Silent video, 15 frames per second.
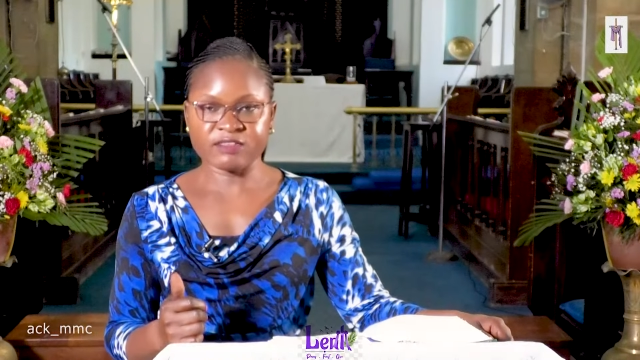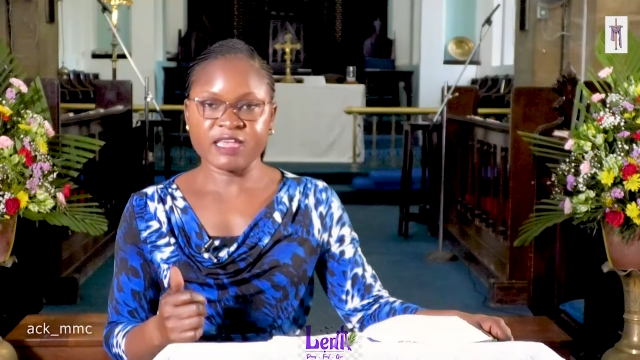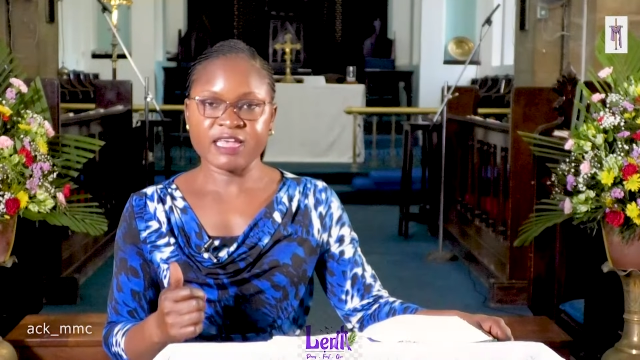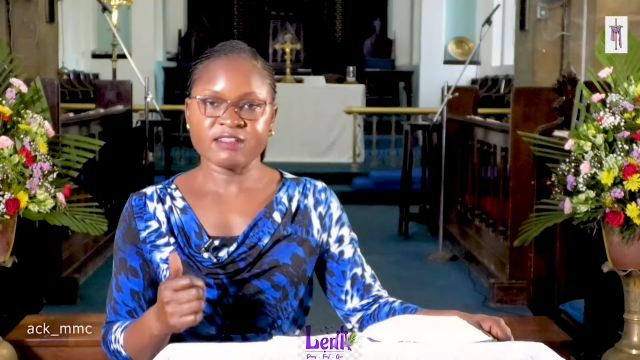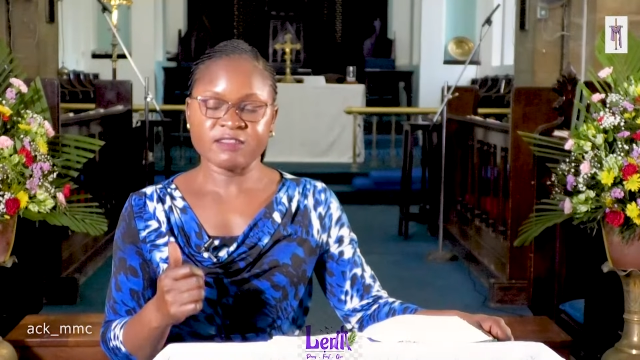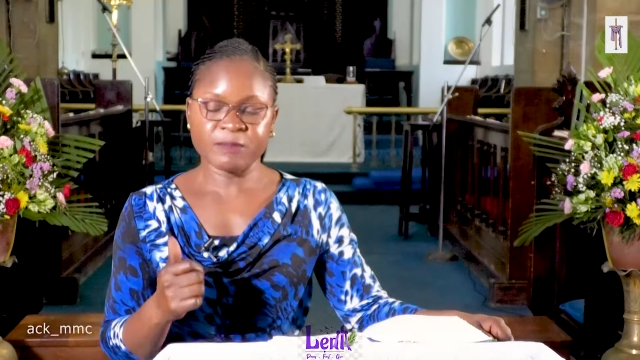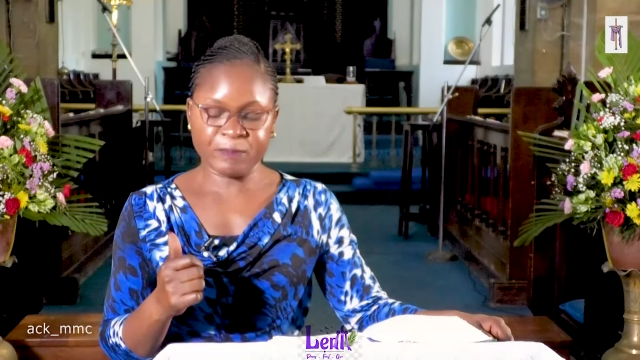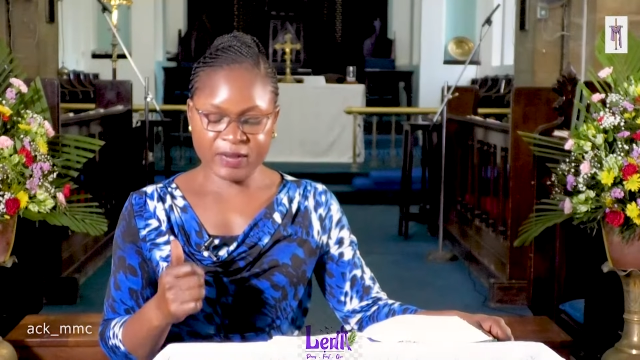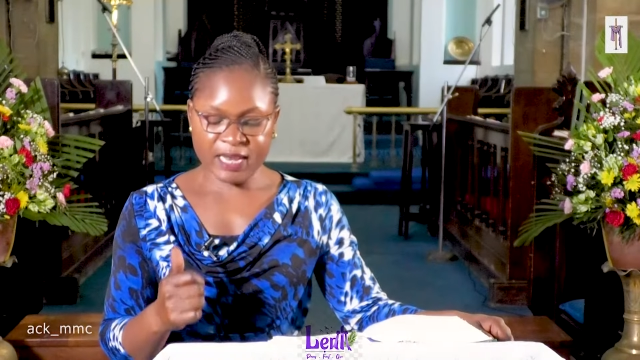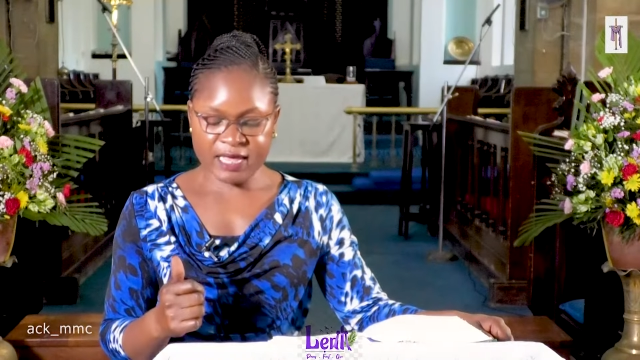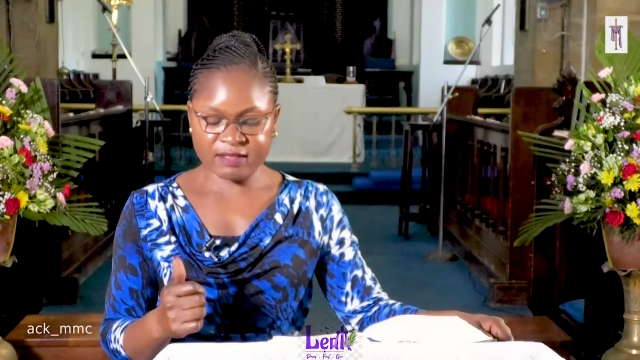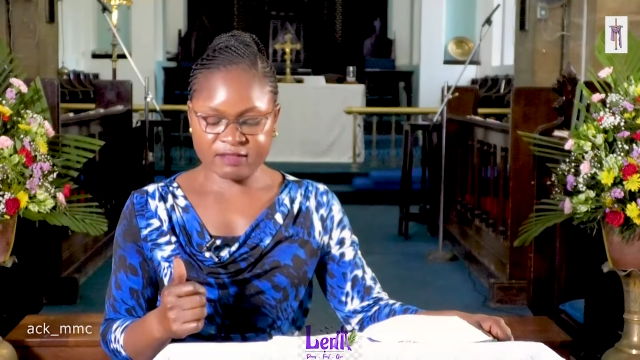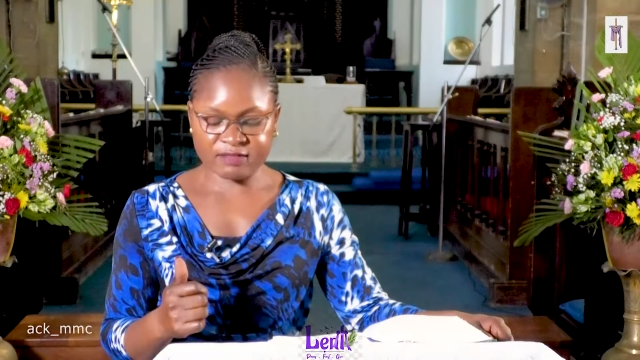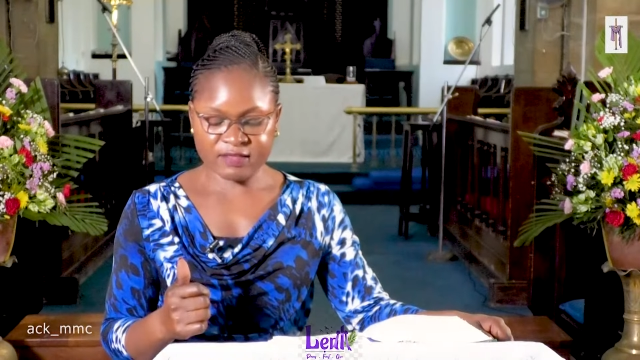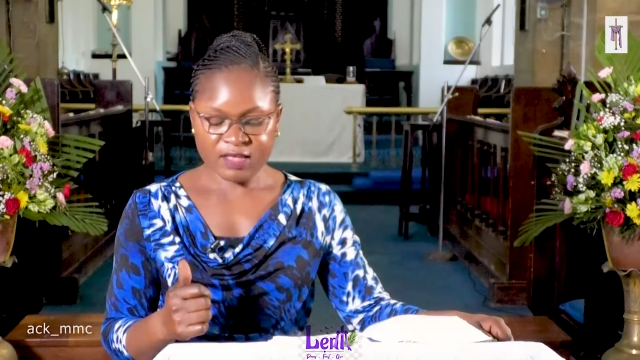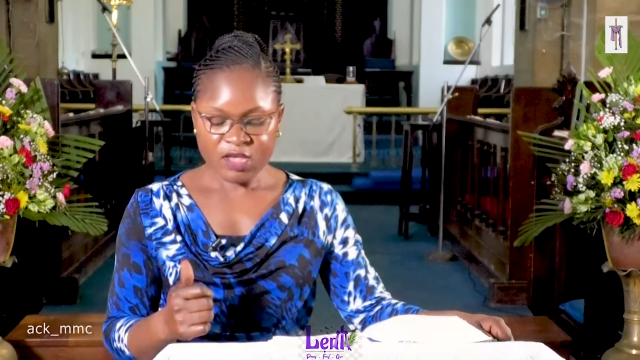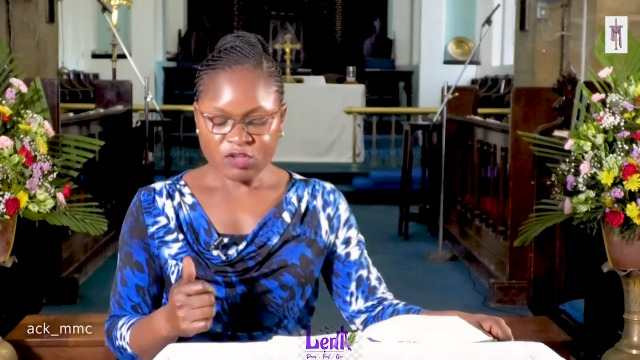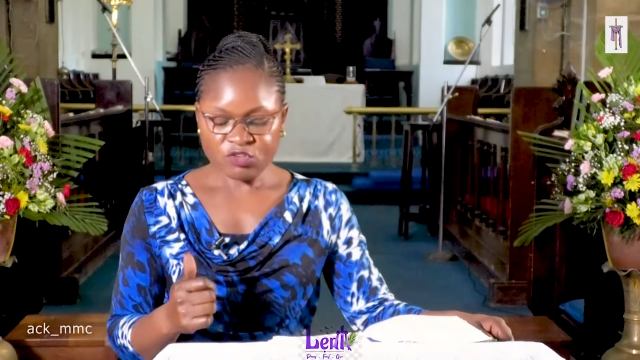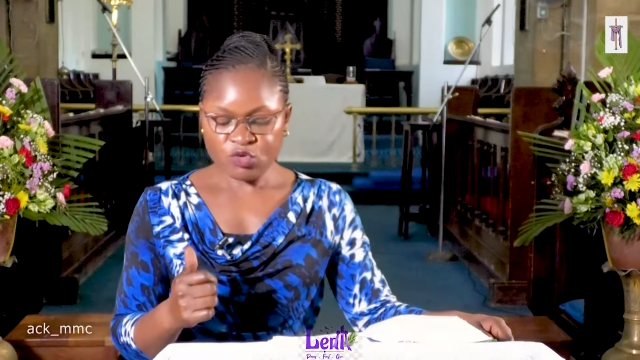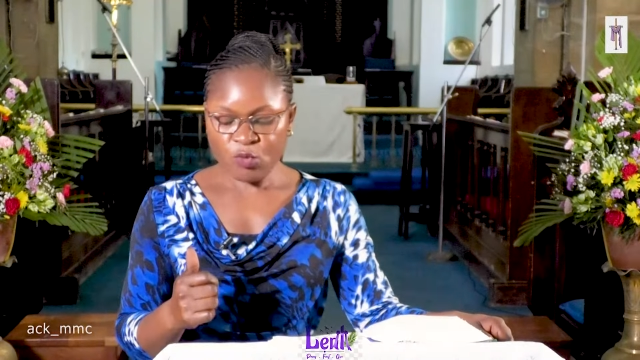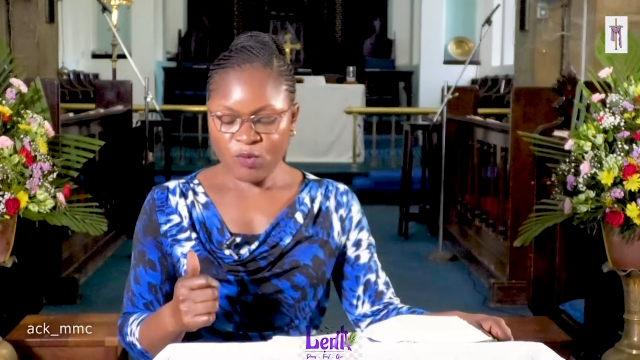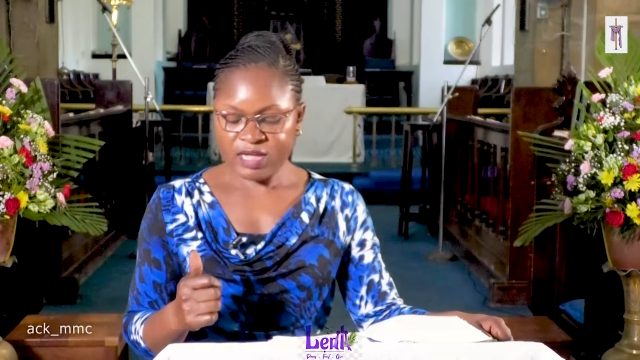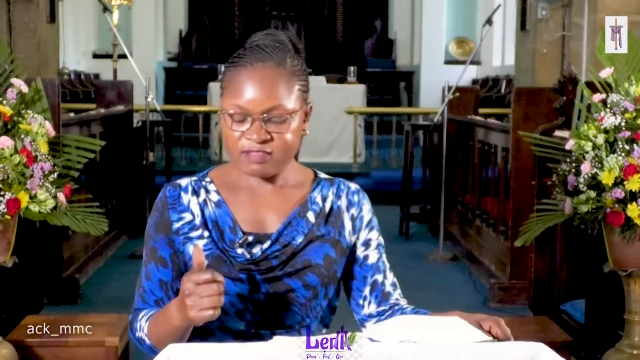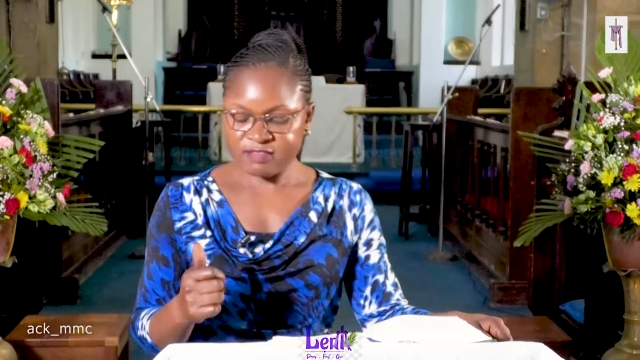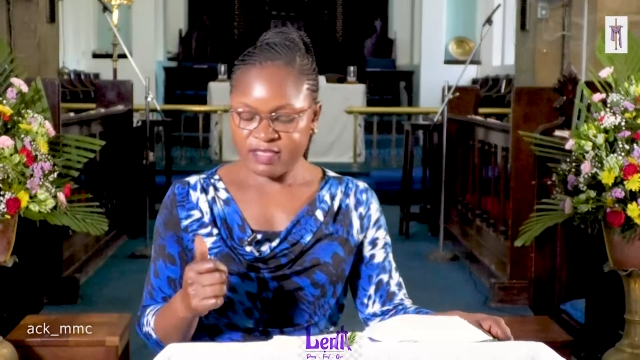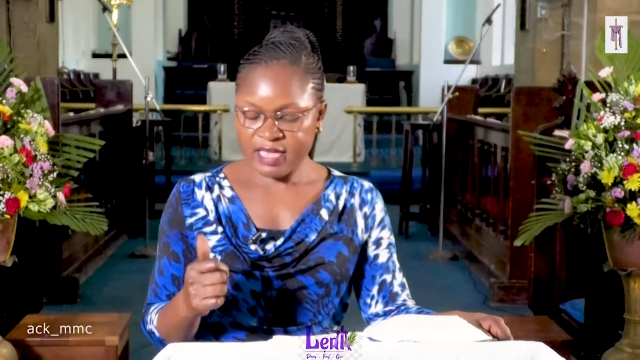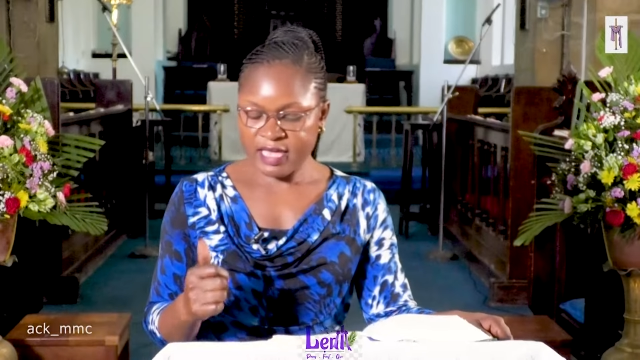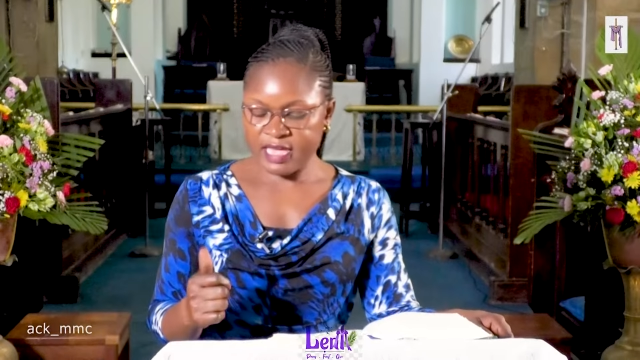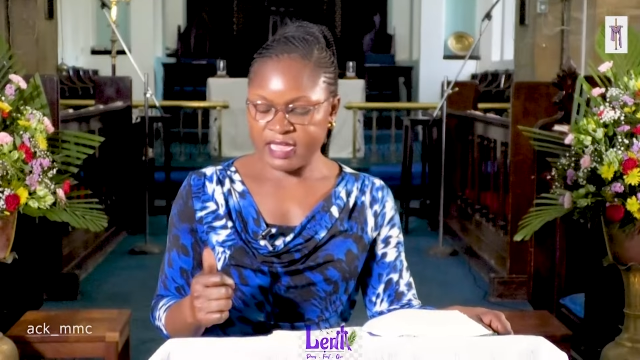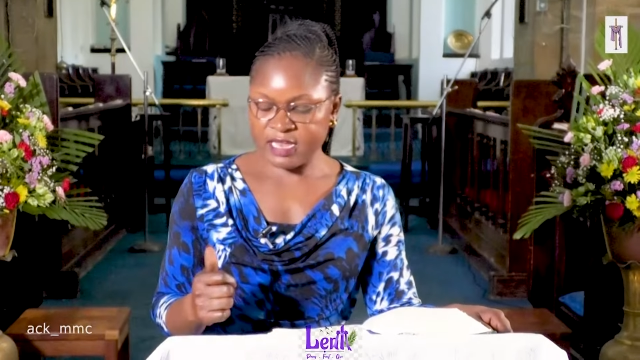takes place towards
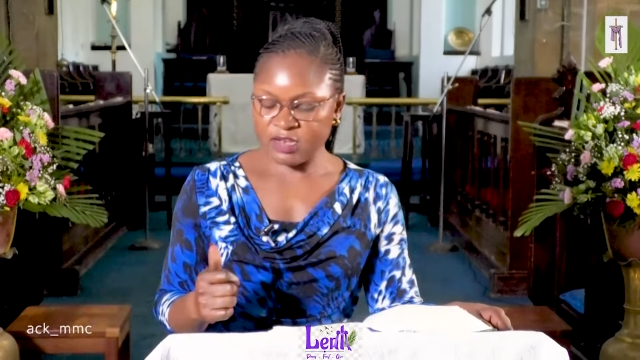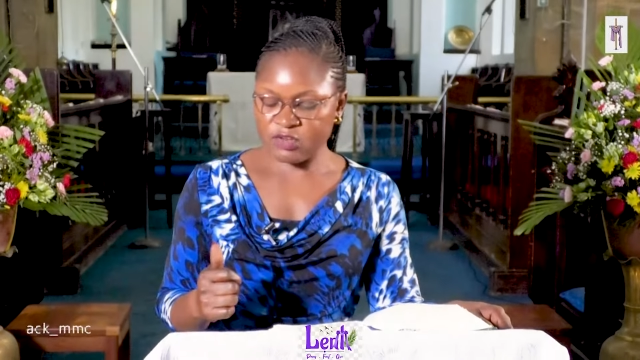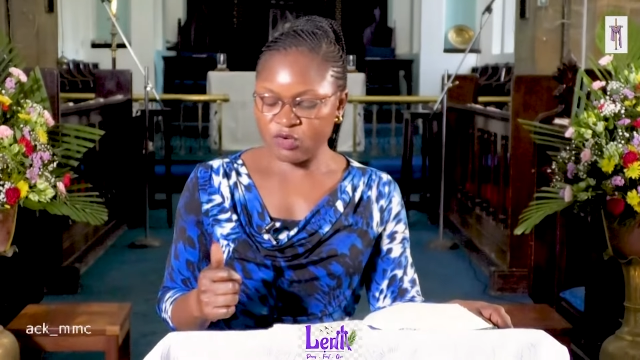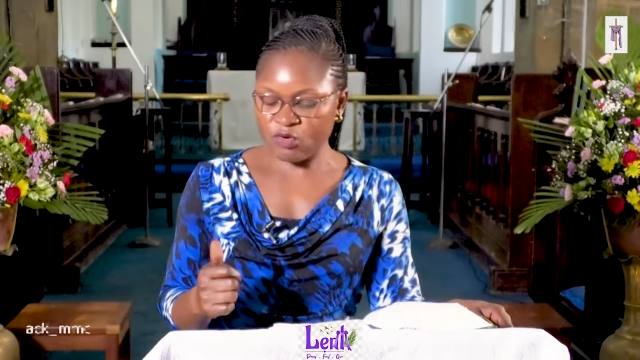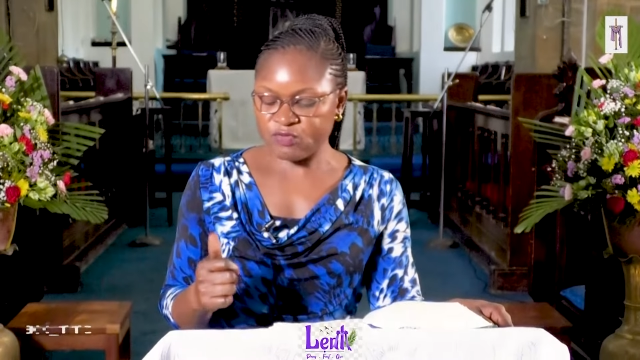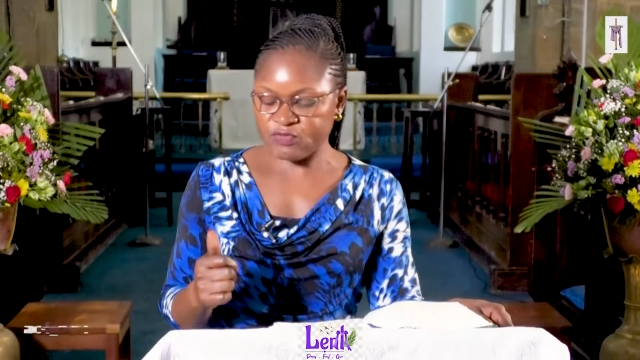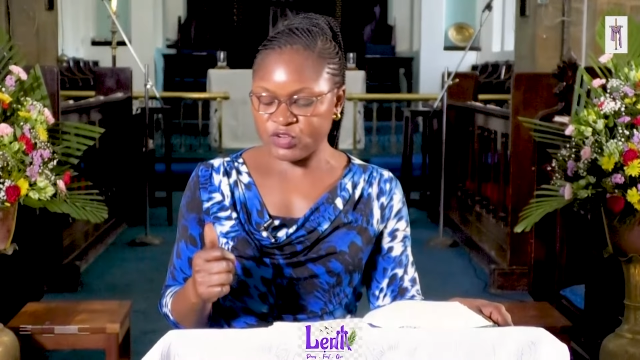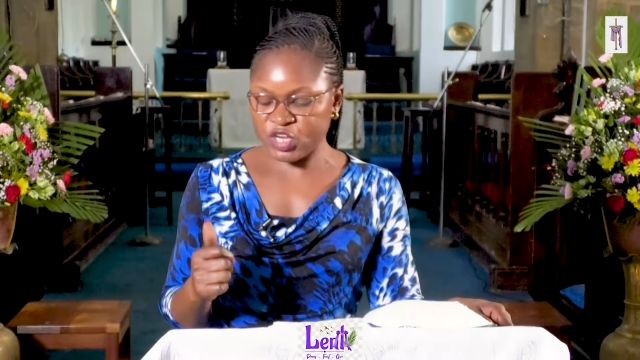the end of